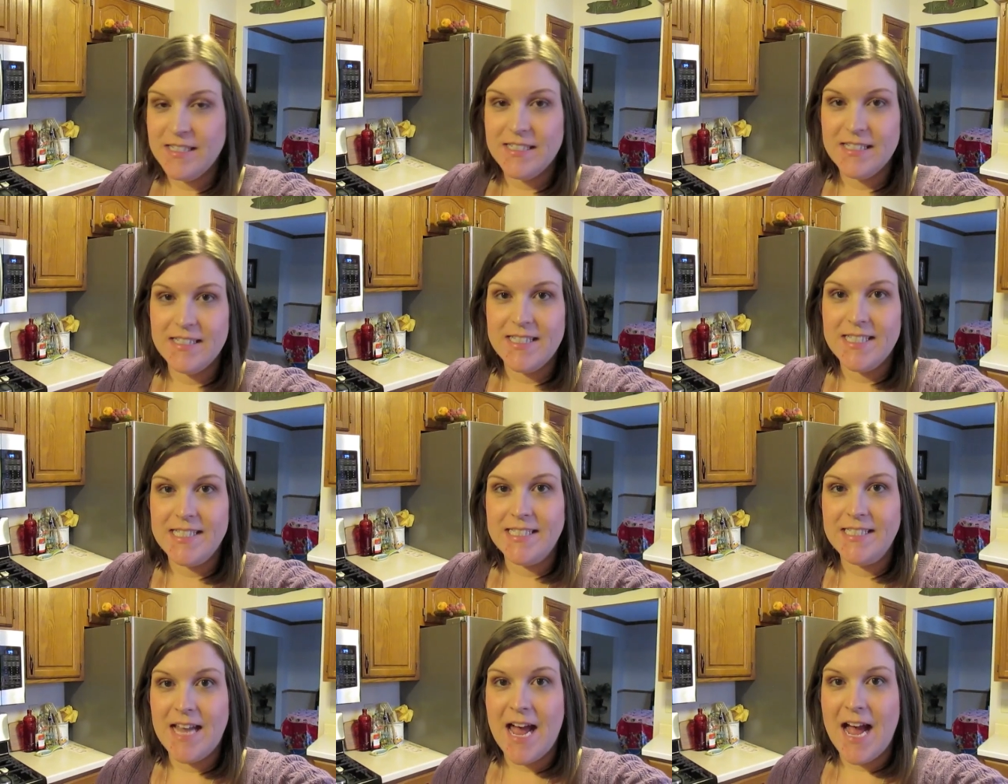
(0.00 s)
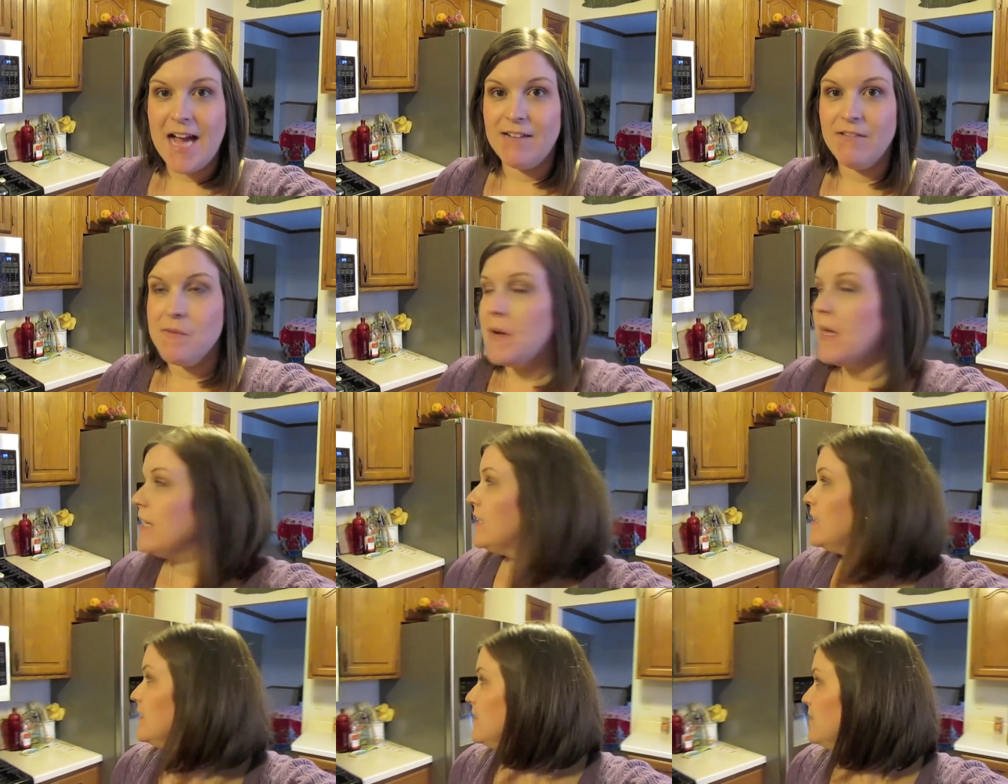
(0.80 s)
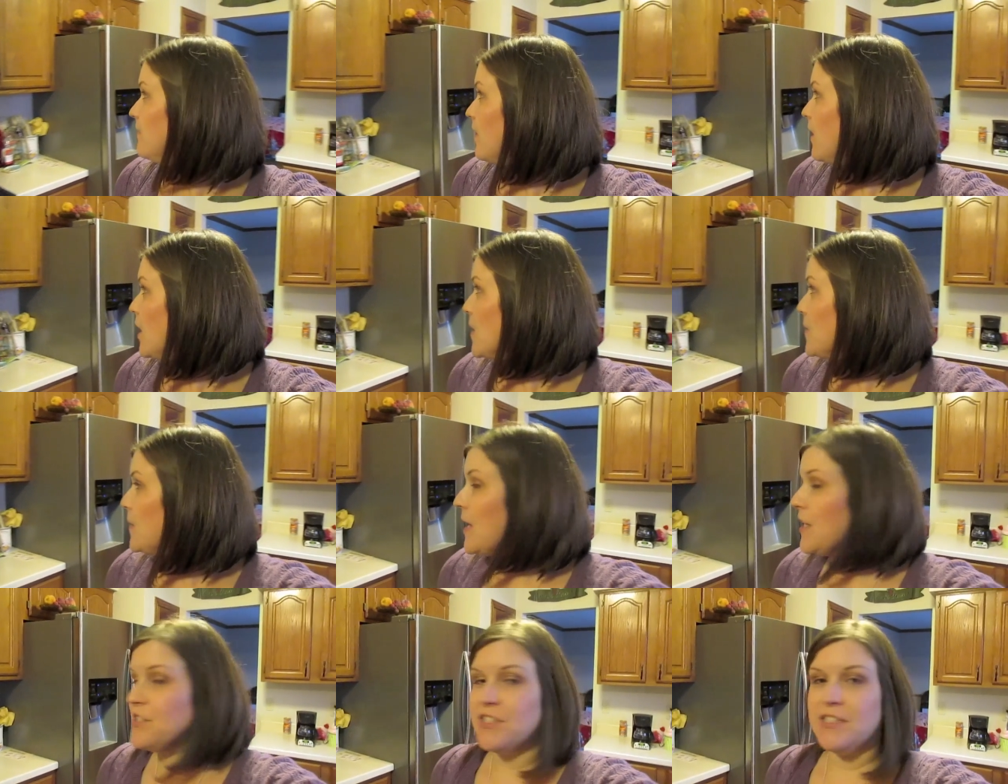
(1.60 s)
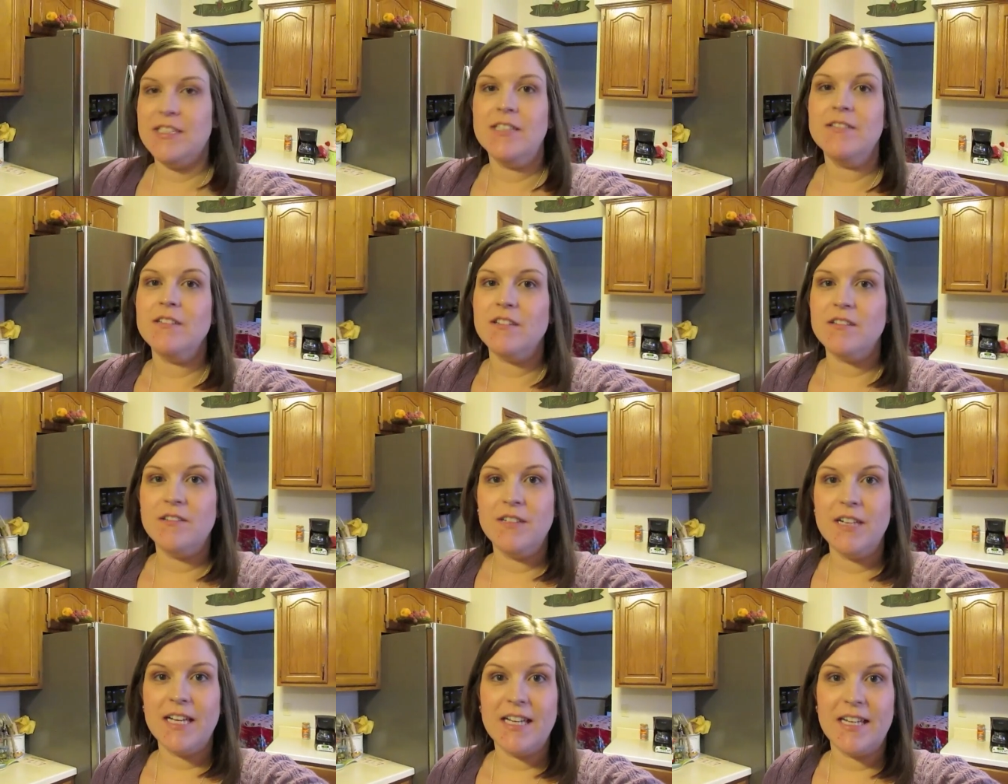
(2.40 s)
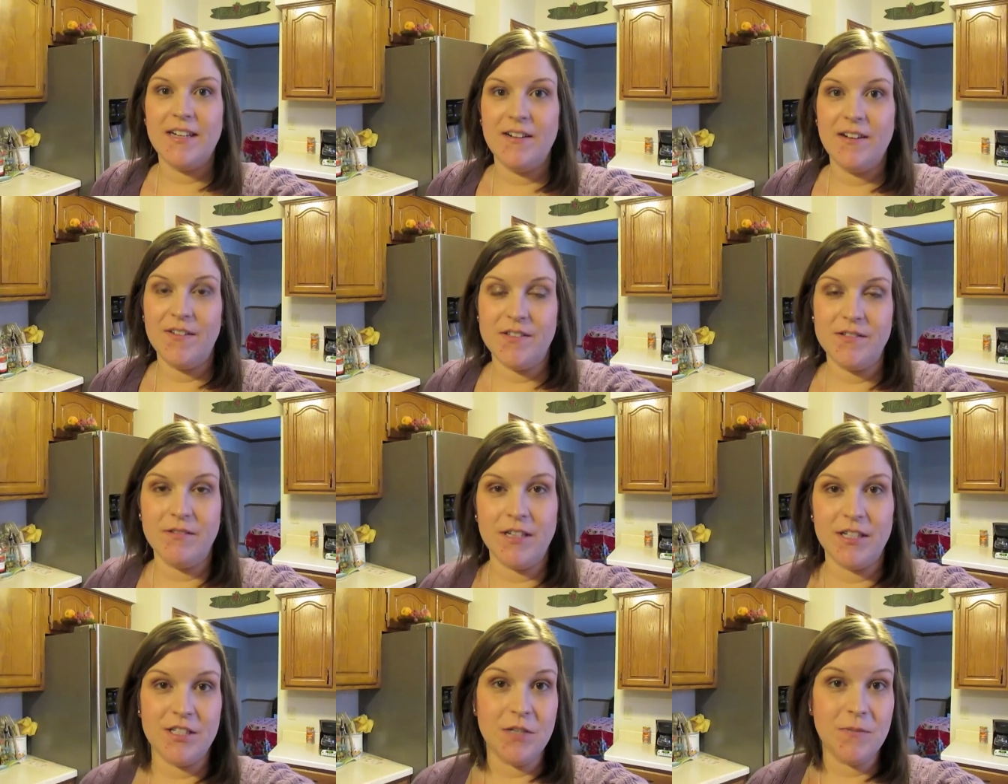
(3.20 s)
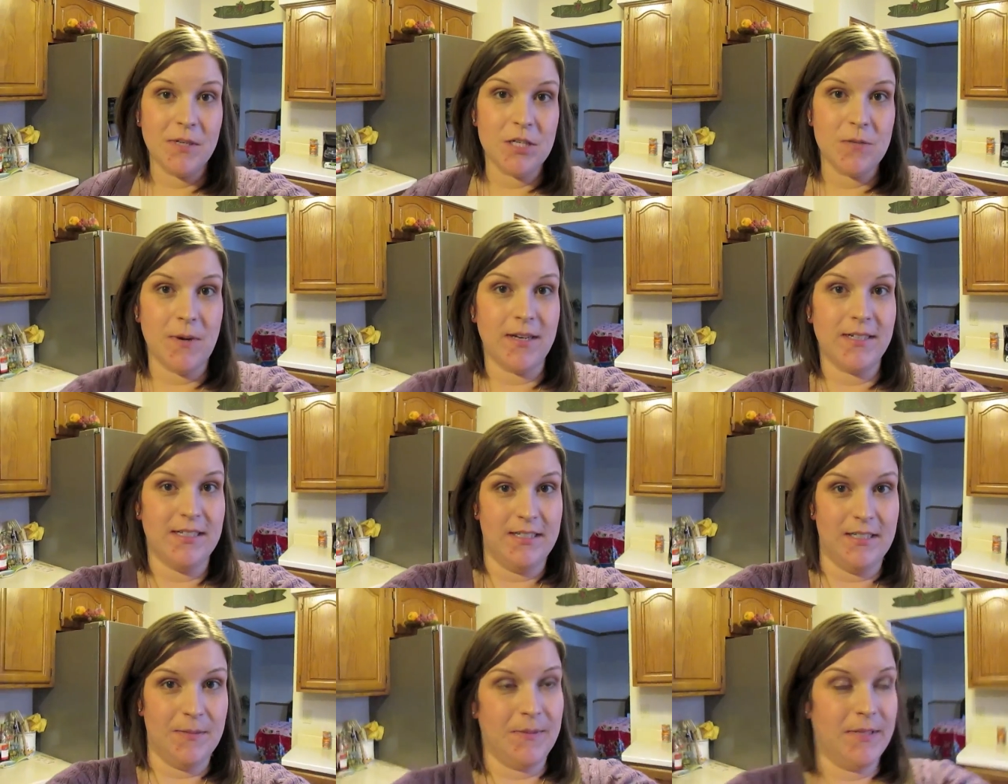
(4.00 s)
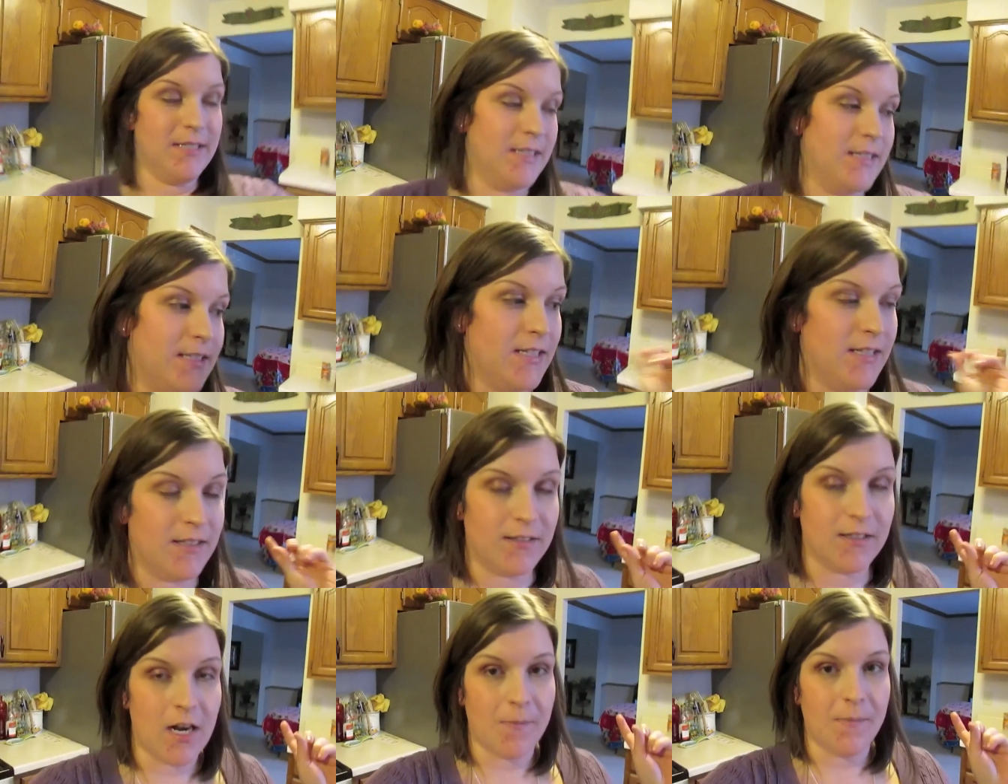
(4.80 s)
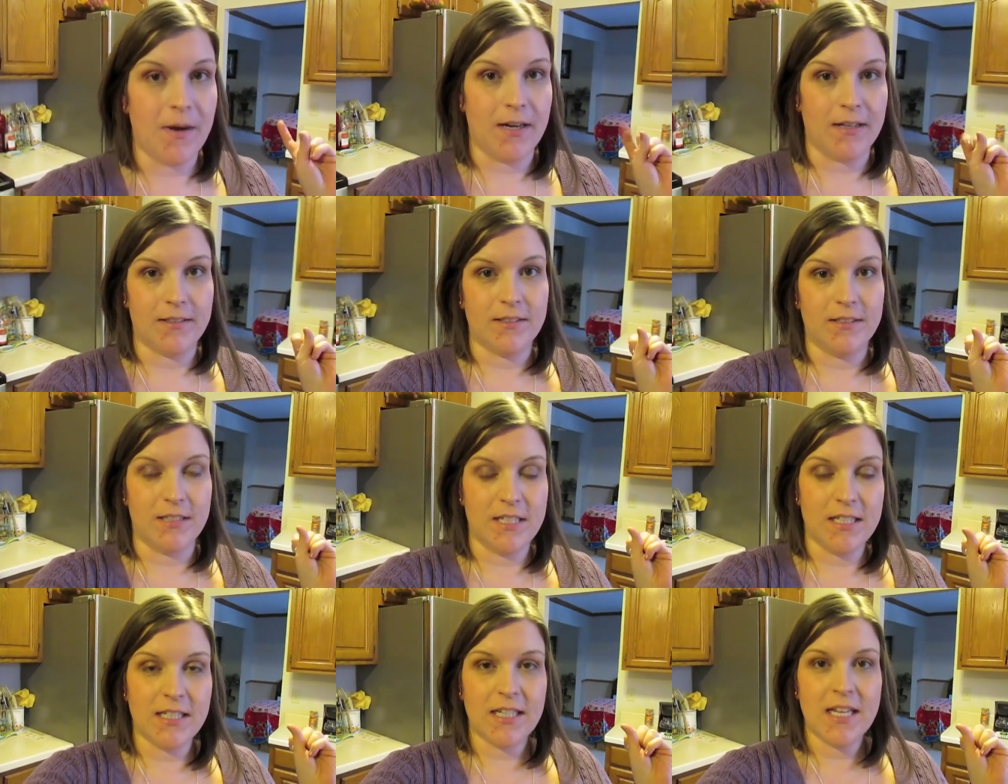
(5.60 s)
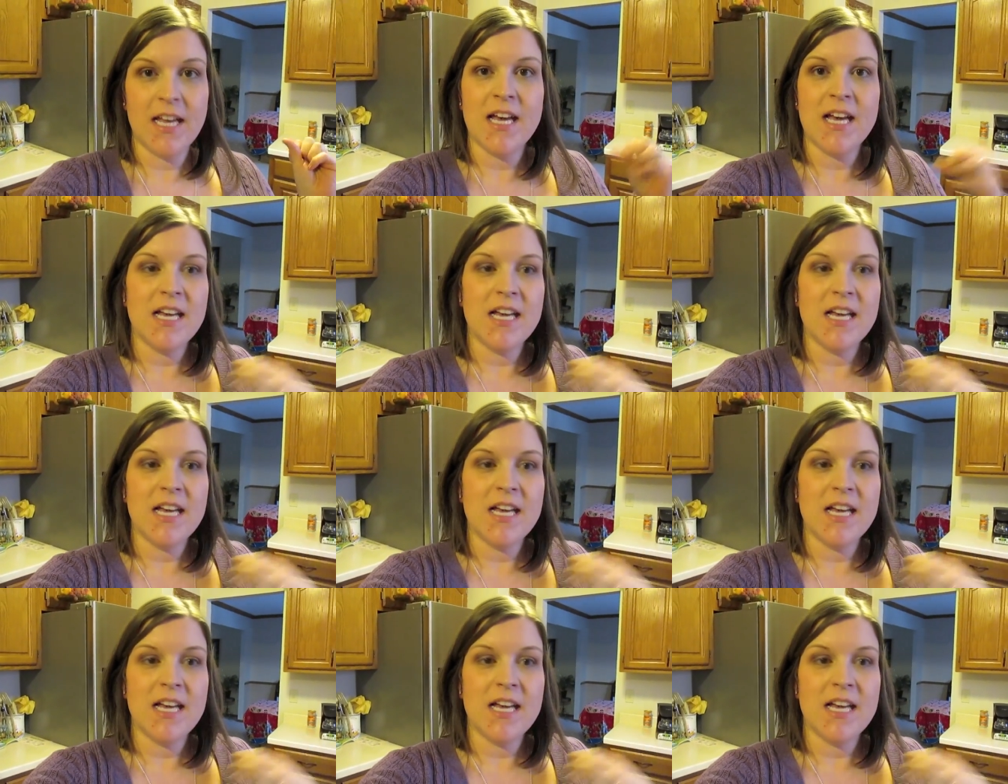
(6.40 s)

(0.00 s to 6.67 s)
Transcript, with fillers: did snack, and we're probably going to do an art project here real quick, and I don't have to worry too much about dinner because it's in the crock pot cooking.